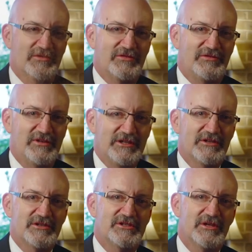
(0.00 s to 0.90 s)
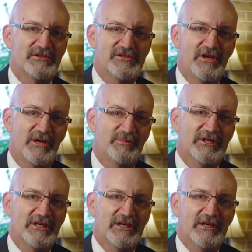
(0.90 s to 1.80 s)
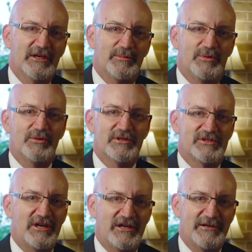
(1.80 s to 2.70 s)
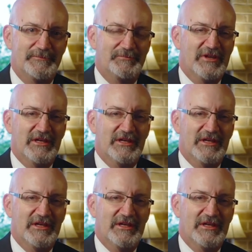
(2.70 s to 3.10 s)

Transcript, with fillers: figure shows up. Poor Tom.